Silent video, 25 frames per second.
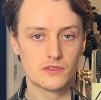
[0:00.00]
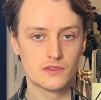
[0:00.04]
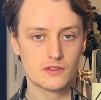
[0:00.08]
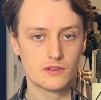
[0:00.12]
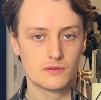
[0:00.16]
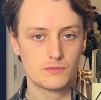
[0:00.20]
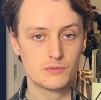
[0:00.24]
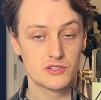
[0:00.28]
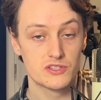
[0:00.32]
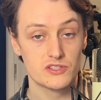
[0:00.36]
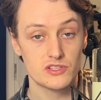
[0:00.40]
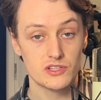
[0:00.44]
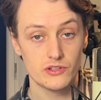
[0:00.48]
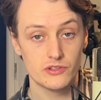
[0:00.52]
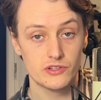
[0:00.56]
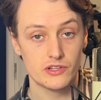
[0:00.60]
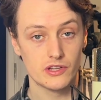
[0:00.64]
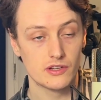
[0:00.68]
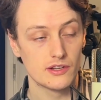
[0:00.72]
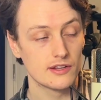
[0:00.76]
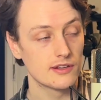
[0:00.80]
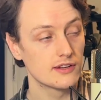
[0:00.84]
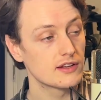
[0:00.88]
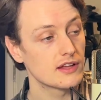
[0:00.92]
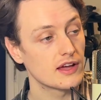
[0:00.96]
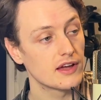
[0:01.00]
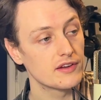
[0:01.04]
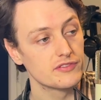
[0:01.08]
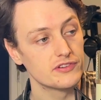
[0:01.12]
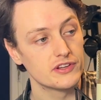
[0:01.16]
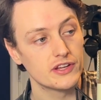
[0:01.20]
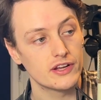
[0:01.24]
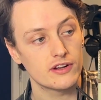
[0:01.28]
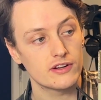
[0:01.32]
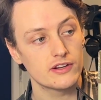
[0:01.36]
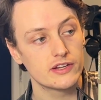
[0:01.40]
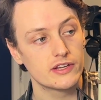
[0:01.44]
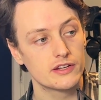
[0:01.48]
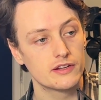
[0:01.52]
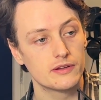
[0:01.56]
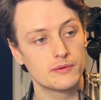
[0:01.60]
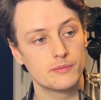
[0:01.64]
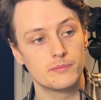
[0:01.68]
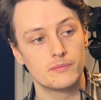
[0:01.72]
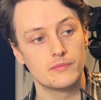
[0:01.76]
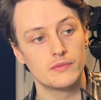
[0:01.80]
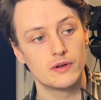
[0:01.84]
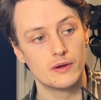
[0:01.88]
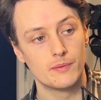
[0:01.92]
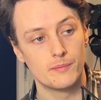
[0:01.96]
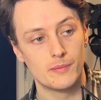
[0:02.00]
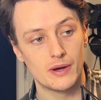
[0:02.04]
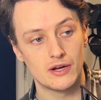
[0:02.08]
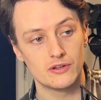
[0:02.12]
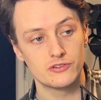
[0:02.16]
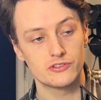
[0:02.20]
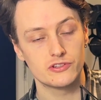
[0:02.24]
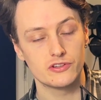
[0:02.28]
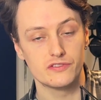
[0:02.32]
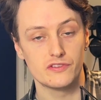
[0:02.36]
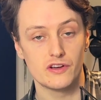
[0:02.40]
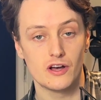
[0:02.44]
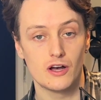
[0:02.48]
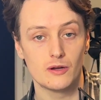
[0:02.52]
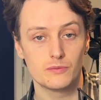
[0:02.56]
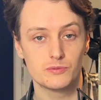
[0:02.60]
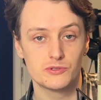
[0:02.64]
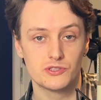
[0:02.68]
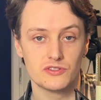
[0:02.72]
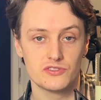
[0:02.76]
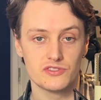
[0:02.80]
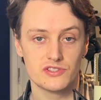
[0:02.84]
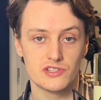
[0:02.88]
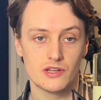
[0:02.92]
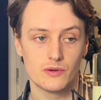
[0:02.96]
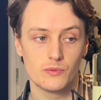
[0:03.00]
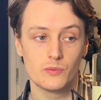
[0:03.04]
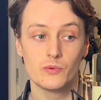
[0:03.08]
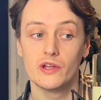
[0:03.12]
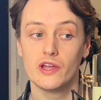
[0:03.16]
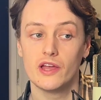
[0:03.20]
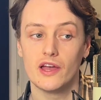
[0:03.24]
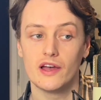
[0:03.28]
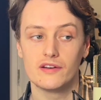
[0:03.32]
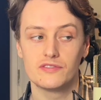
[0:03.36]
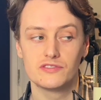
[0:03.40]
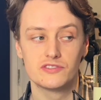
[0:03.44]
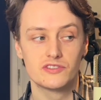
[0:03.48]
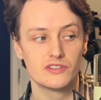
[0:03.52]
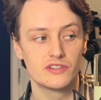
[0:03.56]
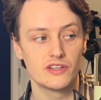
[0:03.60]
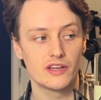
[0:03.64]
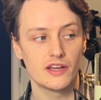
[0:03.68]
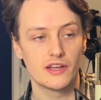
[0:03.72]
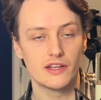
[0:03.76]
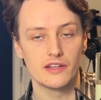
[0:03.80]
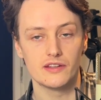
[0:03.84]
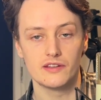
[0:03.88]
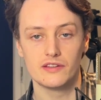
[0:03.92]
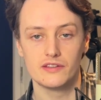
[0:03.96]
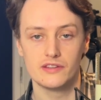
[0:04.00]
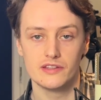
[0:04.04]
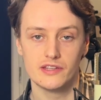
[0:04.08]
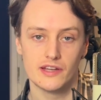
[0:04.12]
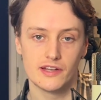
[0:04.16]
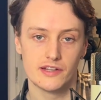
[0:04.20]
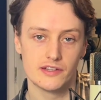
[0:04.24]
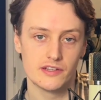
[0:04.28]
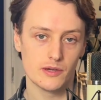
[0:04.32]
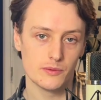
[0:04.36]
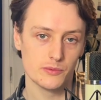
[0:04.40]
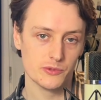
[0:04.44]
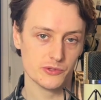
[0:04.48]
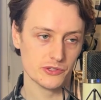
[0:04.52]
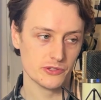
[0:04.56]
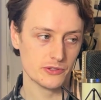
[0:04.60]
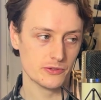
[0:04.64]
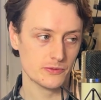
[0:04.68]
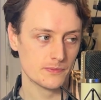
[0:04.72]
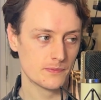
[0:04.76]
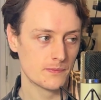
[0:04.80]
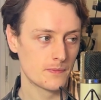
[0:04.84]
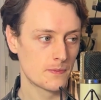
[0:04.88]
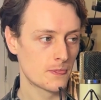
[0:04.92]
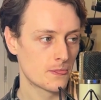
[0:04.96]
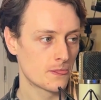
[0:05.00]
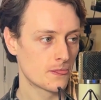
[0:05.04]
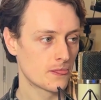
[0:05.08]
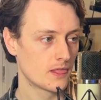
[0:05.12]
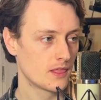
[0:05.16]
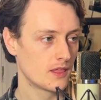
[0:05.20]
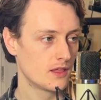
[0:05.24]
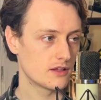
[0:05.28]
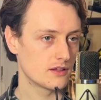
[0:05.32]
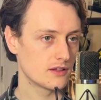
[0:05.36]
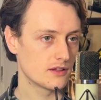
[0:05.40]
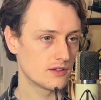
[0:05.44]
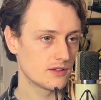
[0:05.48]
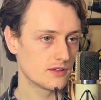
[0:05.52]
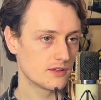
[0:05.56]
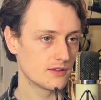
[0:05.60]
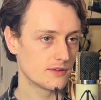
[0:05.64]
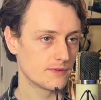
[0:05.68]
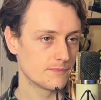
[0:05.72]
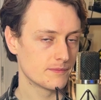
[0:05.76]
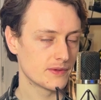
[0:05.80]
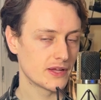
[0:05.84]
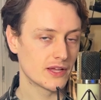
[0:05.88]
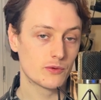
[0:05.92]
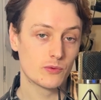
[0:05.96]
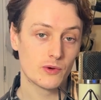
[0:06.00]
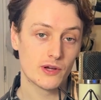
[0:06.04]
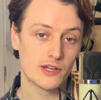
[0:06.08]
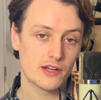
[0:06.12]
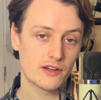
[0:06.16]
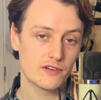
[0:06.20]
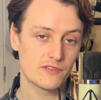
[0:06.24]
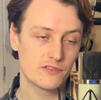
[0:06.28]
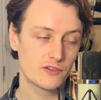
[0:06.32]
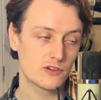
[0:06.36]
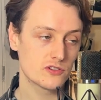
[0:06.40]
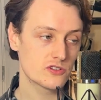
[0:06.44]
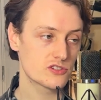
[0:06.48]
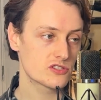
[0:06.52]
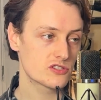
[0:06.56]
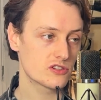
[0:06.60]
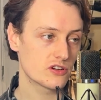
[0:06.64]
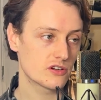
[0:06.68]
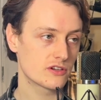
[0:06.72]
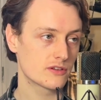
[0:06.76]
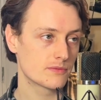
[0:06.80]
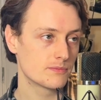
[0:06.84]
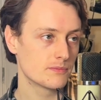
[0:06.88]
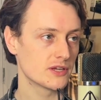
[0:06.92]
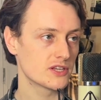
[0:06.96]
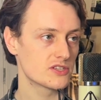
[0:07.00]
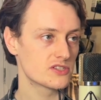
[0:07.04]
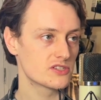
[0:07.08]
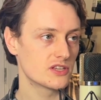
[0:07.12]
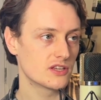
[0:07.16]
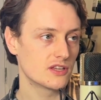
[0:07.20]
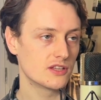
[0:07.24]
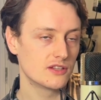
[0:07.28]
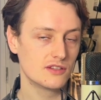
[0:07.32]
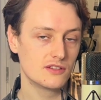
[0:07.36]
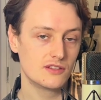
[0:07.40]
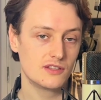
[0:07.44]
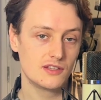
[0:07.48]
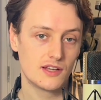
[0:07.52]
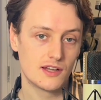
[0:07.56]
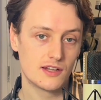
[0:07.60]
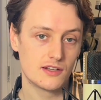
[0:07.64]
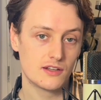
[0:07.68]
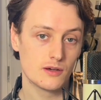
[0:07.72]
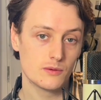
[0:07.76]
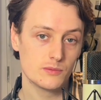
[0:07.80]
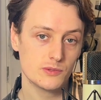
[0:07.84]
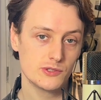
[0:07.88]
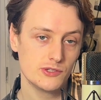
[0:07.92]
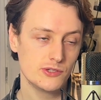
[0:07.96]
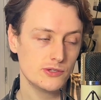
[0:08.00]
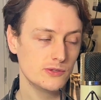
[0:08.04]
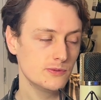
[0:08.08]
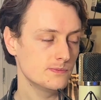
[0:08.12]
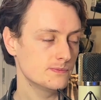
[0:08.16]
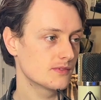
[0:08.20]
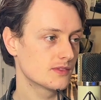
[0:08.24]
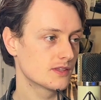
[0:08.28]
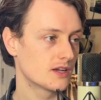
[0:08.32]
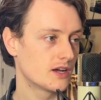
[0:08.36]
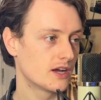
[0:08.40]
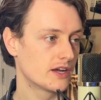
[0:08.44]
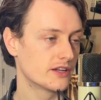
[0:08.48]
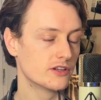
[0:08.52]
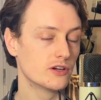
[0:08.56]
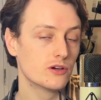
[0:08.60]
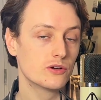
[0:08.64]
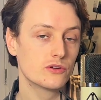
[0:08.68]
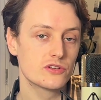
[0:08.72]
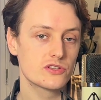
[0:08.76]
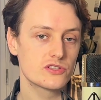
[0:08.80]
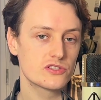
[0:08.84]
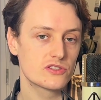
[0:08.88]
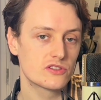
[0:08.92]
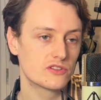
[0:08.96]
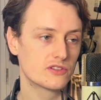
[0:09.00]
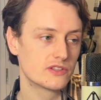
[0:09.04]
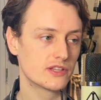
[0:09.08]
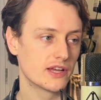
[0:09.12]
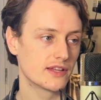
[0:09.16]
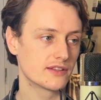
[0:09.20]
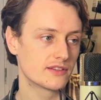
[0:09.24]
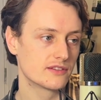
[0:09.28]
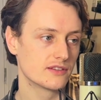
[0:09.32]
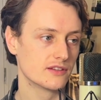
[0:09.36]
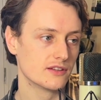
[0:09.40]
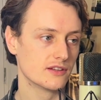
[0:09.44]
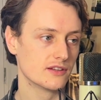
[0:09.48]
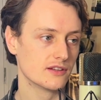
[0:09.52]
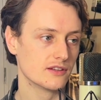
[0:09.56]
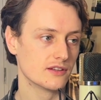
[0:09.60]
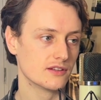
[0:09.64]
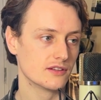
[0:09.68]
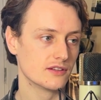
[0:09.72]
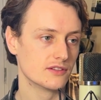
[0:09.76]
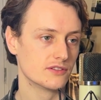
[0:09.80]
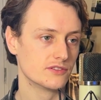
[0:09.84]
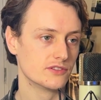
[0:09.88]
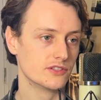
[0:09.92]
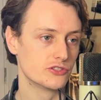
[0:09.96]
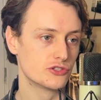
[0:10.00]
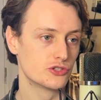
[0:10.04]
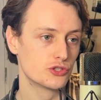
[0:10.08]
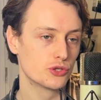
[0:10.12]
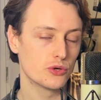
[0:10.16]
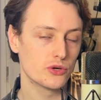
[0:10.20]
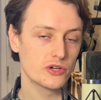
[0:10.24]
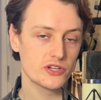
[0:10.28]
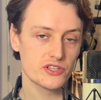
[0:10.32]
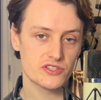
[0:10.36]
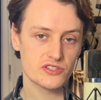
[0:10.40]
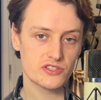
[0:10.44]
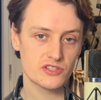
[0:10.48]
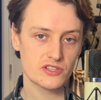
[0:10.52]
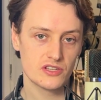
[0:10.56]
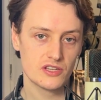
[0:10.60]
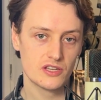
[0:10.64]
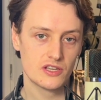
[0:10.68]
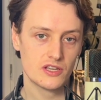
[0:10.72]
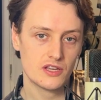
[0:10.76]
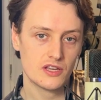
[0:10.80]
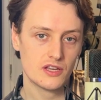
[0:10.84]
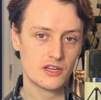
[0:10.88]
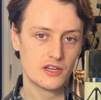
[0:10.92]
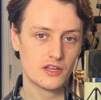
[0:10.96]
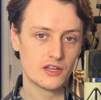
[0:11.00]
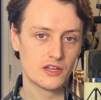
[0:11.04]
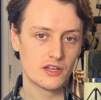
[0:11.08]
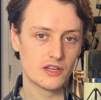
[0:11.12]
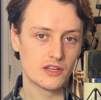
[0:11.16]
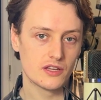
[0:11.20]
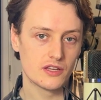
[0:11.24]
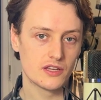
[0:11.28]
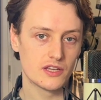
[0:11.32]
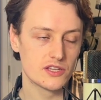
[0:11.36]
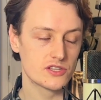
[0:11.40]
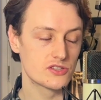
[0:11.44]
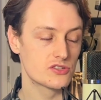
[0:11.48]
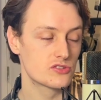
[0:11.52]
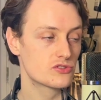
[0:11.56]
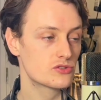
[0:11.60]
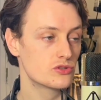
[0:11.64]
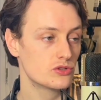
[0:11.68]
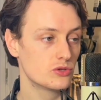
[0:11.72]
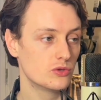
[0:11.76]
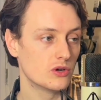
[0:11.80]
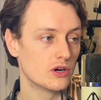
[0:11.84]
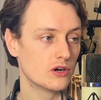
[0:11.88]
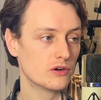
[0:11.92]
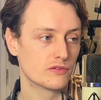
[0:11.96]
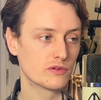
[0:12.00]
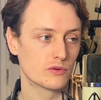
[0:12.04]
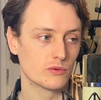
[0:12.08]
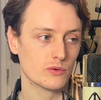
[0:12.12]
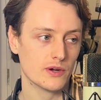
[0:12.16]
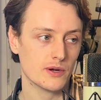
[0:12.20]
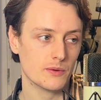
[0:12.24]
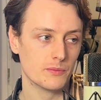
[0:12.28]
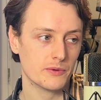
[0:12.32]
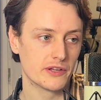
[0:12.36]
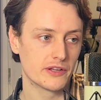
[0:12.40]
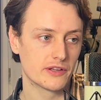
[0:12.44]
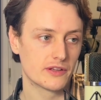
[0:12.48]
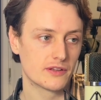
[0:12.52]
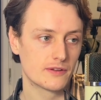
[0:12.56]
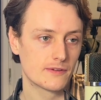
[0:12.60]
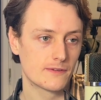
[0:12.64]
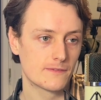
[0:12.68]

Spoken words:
But still, they didn't have nearly the amount of options that we have today in the DAW. And when I first started mixing in the DAW, I noticed that the choice is too overwhelming,